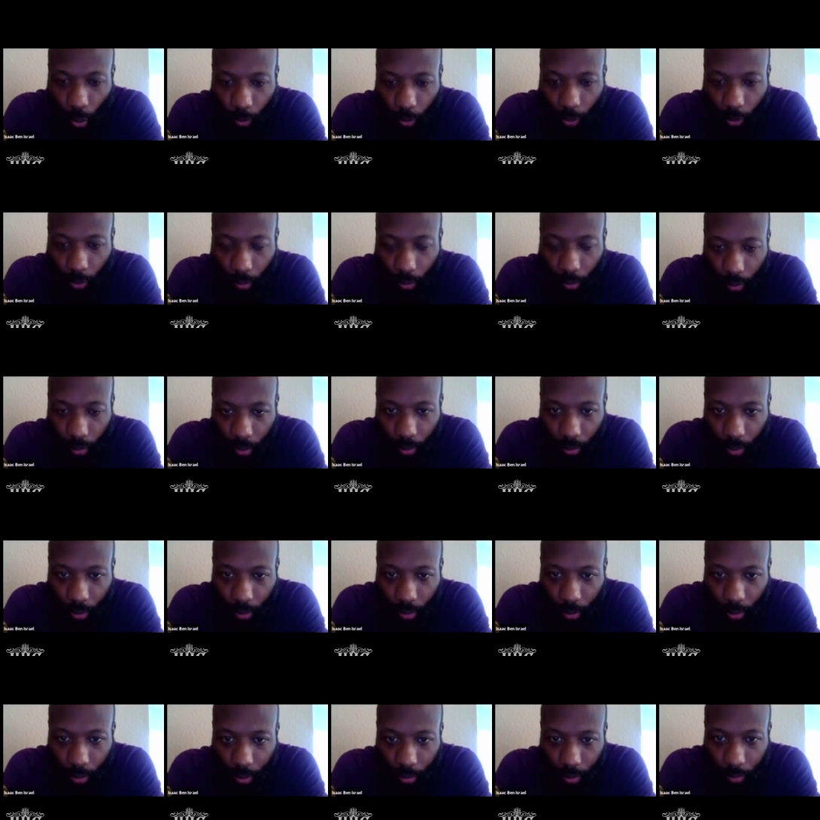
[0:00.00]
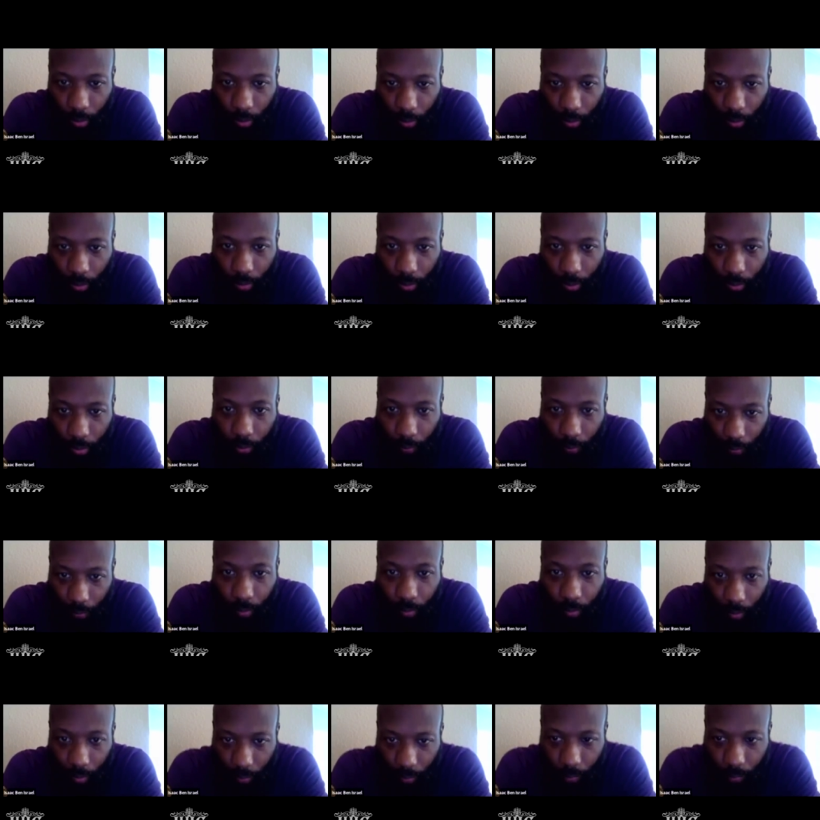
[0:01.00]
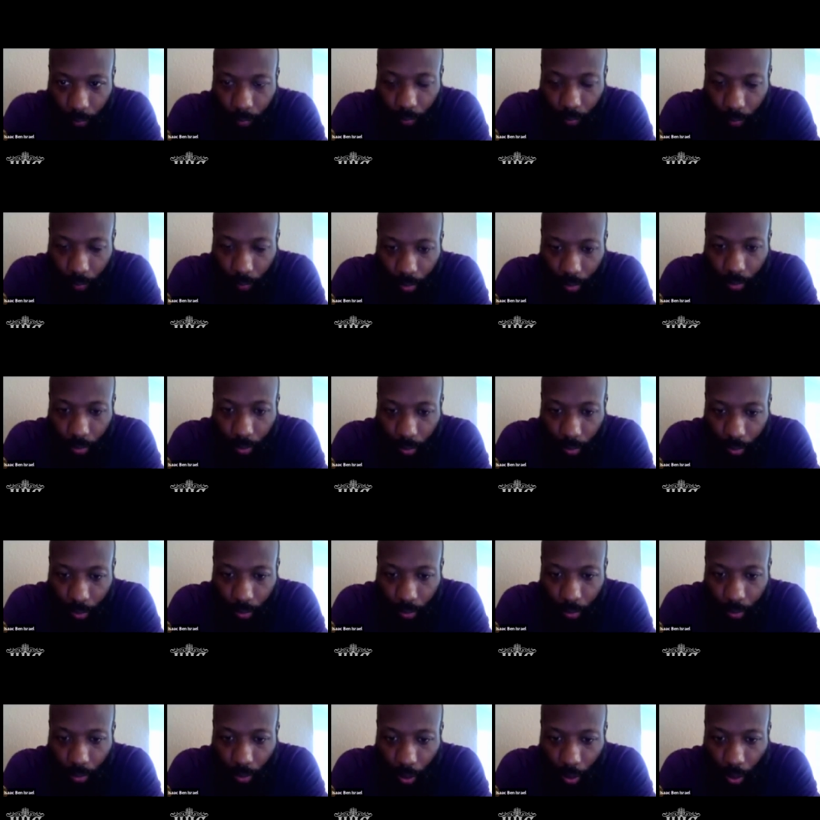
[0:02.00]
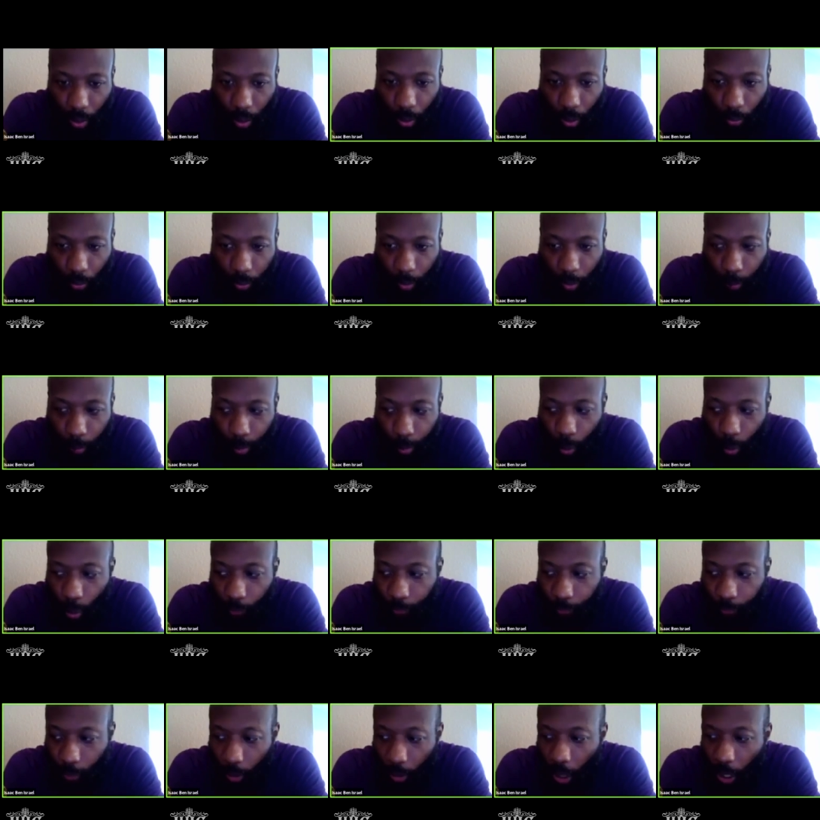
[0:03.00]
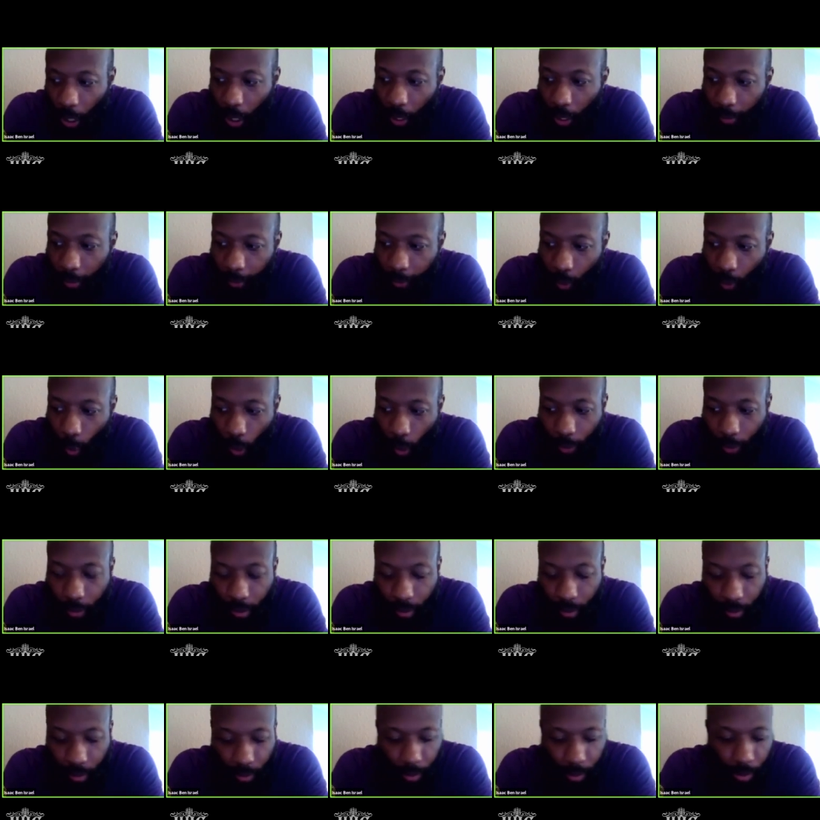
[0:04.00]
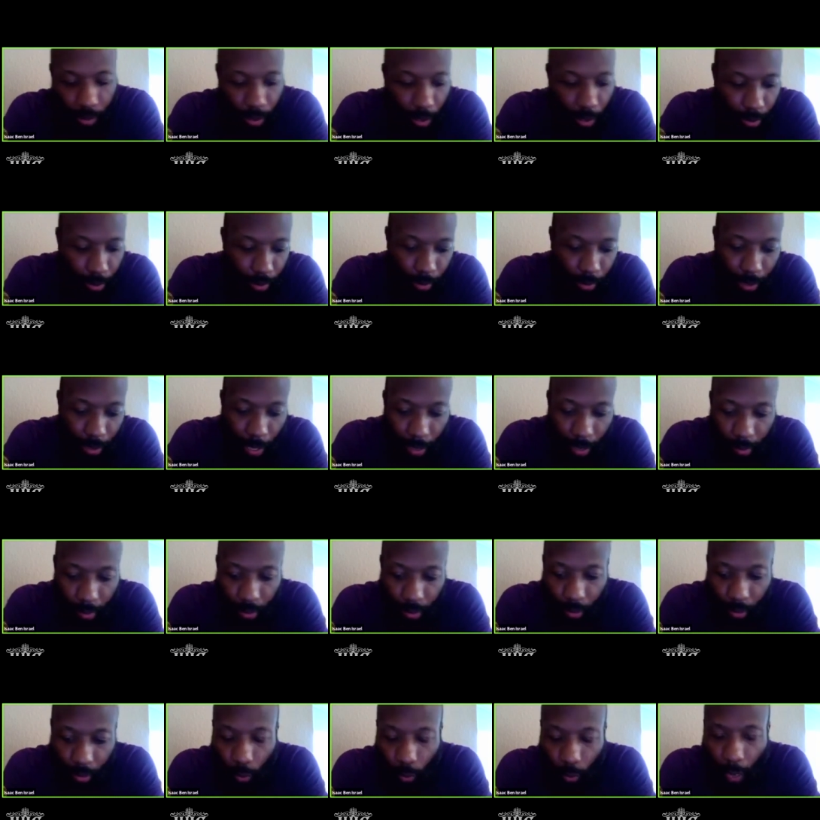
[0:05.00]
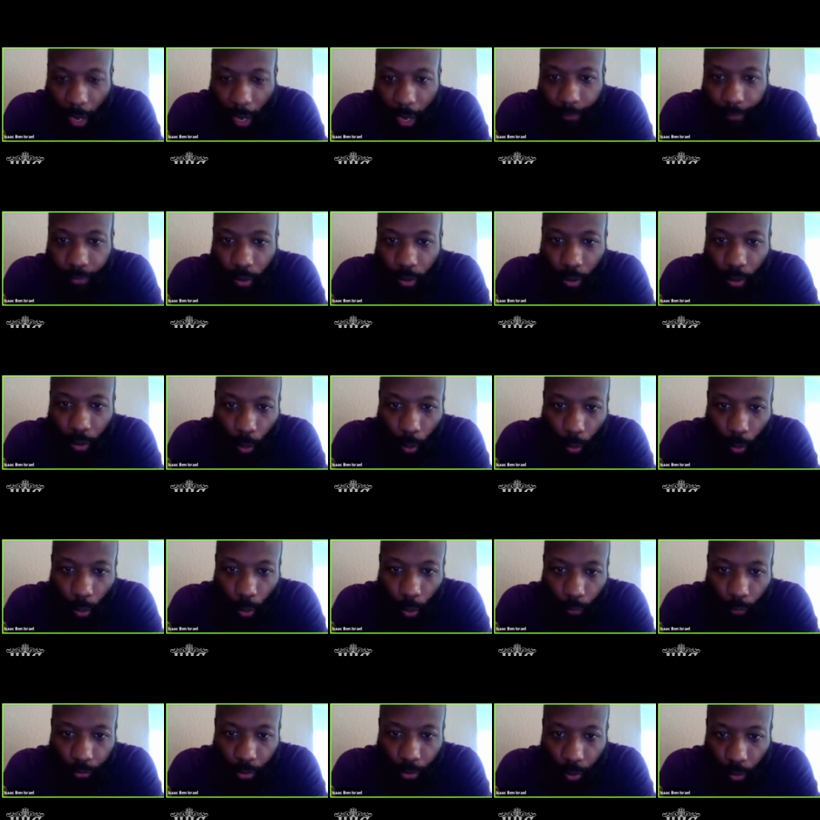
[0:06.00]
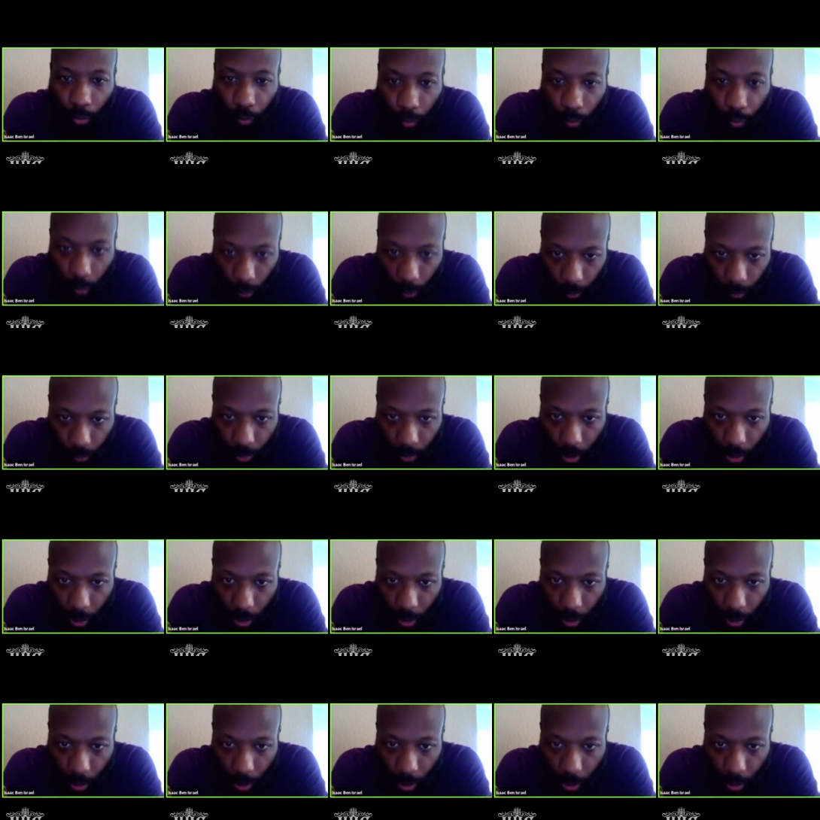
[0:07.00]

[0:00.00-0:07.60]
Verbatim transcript: okay. to, to, to share with us what you have for us today. Okay, beautiful. In order to discuss tithing, you have to go over the root.